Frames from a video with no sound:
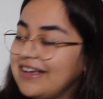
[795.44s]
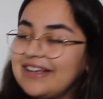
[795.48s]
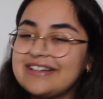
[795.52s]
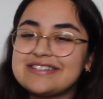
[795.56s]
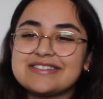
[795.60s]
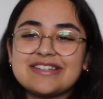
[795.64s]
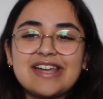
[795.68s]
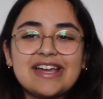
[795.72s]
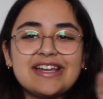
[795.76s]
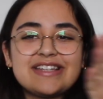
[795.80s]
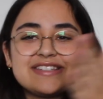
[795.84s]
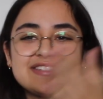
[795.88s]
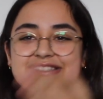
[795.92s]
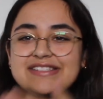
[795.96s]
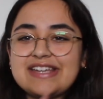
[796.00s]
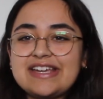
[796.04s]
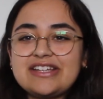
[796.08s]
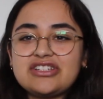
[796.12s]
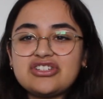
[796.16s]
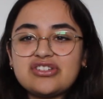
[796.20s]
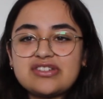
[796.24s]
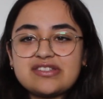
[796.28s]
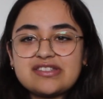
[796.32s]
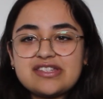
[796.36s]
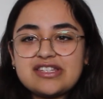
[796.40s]
it's like
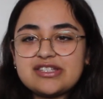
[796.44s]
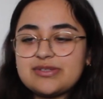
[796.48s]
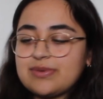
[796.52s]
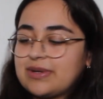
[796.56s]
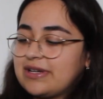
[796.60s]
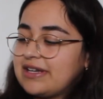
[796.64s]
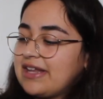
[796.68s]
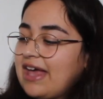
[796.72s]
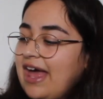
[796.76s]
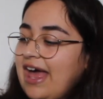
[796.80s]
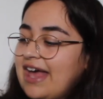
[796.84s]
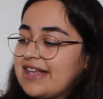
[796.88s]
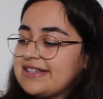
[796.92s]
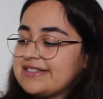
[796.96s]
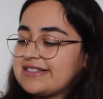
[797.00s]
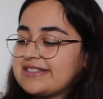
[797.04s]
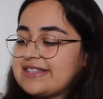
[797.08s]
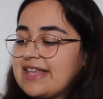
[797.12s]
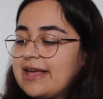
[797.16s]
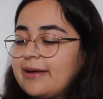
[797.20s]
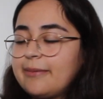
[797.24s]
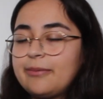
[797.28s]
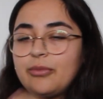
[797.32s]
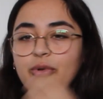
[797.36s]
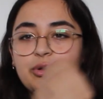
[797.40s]
stages. This one has
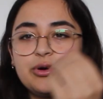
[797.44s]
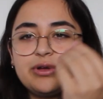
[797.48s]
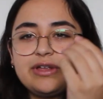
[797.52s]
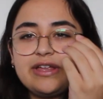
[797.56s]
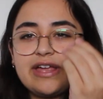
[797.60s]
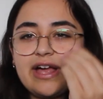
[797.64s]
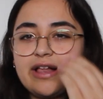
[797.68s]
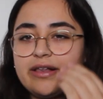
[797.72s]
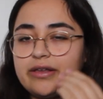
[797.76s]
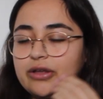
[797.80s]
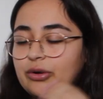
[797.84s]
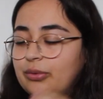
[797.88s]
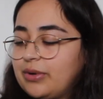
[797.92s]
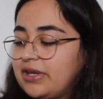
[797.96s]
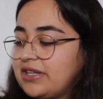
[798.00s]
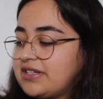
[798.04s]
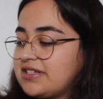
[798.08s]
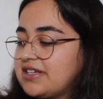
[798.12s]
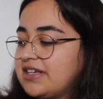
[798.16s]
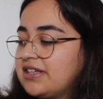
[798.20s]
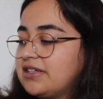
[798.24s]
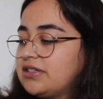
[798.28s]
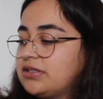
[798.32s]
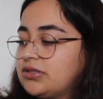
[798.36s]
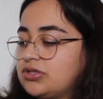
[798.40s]
that more yellowy
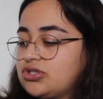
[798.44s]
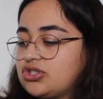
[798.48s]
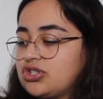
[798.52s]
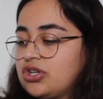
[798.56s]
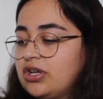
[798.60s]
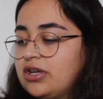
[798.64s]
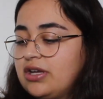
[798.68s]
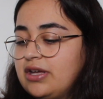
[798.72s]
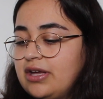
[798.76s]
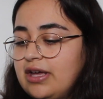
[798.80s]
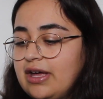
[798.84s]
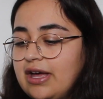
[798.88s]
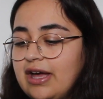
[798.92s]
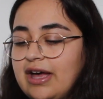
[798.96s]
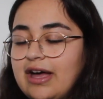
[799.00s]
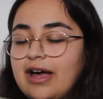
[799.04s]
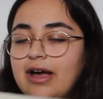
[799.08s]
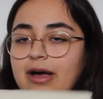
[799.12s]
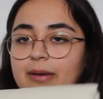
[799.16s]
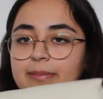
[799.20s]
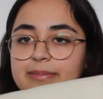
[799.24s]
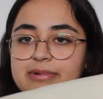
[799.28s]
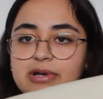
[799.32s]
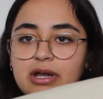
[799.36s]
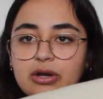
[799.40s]
tinge.
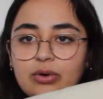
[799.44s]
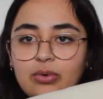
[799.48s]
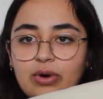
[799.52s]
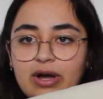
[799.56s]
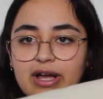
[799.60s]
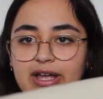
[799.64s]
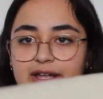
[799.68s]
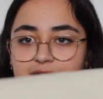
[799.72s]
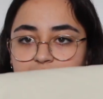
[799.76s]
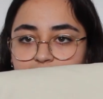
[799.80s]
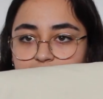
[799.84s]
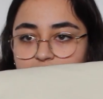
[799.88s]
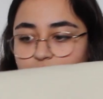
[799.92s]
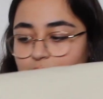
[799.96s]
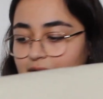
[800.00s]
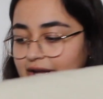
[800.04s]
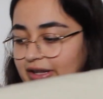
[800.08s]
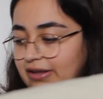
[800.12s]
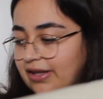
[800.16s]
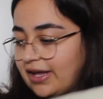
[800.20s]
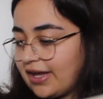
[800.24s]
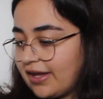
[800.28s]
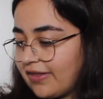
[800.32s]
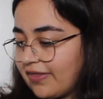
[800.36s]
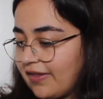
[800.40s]
But I quite
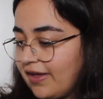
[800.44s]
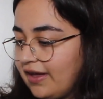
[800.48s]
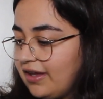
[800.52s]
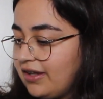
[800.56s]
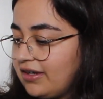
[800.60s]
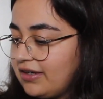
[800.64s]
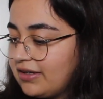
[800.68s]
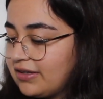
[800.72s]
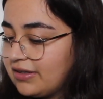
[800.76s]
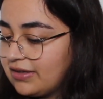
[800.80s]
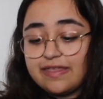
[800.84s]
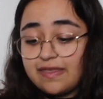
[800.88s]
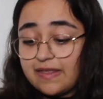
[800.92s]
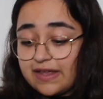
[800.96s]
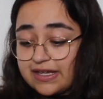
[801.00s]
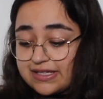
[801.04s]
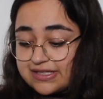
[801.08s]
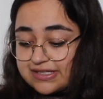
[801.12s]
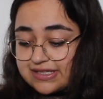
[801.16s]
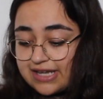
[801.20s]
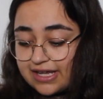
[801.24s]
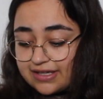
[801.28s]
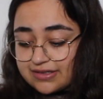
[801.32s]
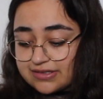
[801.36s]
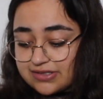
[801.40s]
like that.
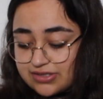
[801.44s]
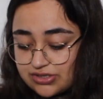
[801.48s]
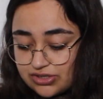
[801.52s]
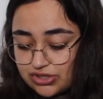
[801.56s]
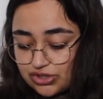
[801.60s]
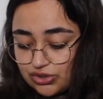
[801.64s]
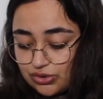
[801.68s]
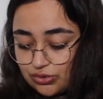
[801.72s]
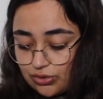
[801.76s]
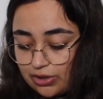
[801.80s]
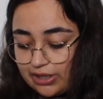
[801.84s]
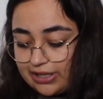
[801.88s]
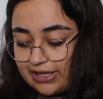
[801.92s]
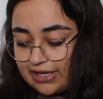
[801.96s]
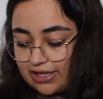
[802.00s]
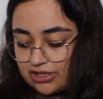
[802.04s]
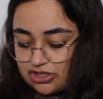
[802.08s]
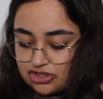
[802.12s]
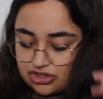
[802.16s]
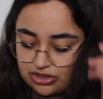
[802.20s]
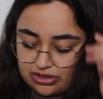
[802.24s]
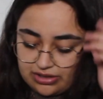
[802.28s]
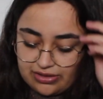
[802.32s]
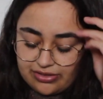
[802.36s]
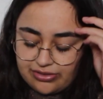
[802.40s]
These next two I
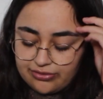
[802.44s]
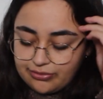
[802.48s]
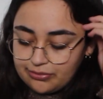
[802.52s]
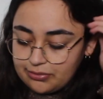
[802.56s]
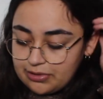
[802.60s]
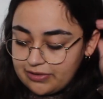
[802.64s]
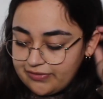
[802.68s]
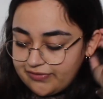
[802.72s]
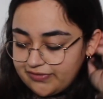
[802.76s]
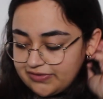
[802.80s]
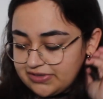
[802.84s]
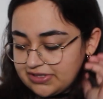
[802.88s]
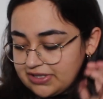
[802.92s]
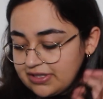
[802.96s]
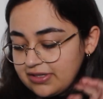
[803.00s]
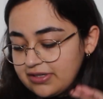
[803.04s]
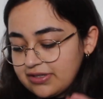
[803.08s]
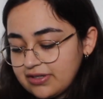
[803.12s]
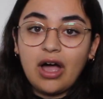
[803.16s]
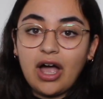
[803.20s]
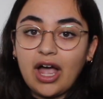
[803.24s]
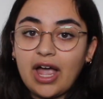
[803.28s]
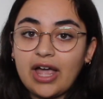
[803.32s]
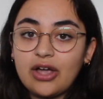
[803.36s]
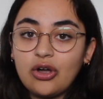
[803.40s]
actually thrifted.
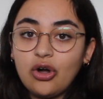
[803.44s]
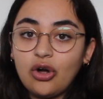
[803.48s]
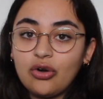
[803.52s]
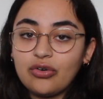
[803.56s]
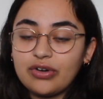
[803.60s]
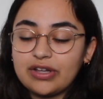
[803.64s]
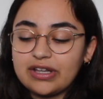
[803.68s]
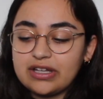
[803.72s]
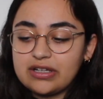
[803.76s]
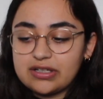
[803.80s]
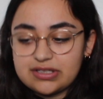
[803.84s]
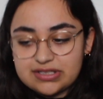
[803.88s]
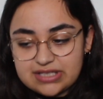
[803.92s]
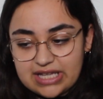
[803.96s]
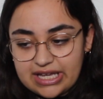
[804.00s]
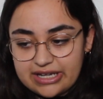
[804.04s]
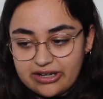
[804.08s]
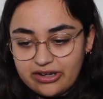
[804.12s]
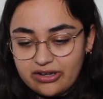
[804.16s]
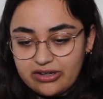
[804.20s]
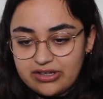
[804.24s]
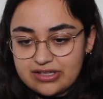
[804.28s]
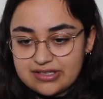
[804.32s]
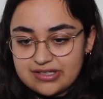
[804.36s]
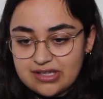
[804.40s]
I got really
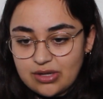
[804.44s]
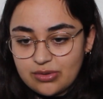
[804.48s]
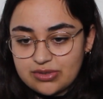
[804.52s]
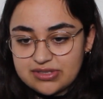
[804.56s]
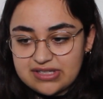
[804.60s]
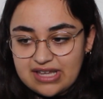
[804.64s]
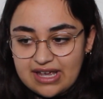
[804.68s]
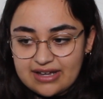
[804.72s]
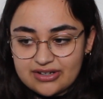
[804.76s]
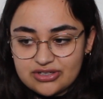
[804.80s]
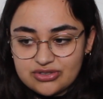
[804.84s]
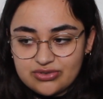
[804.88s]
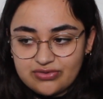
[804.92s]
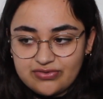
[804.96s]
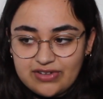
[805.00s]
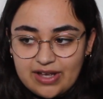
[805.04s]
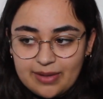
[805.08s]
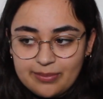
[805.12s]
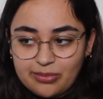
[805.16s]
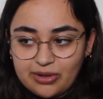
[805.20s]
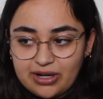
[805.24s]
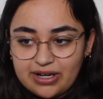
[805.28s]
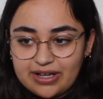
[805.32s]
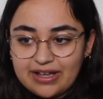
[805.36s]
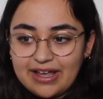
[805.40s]
excited because there was actual
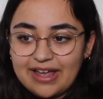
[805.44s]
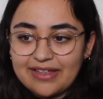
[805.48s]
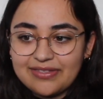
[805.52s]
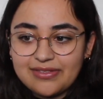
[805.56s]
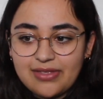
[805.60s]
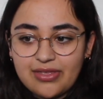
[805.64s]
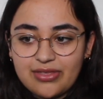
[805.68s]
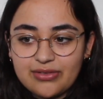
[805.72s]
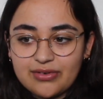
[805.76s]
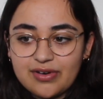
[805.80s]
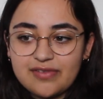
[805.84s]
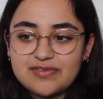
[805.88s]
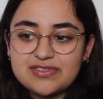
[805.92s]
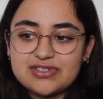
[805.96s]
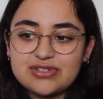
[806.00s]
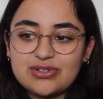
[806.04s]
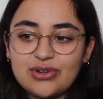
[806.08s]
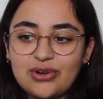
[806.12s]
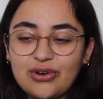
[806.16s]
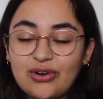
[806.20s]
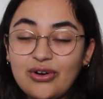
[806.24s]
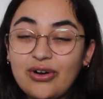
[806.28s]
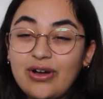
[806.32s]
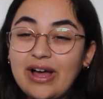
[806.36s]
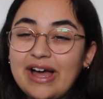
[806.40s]
fabric at the thrift
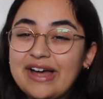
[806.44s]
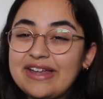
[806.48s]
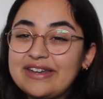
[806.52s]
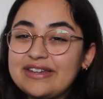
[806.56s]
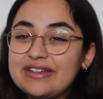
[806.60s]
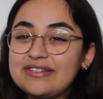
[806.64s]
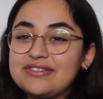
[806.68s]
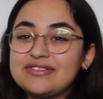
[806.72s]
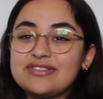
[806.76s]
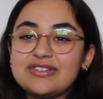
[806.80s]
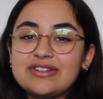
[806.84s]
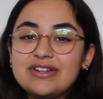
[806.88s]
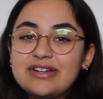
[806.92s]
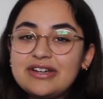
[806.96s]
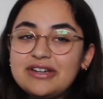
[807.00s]
store and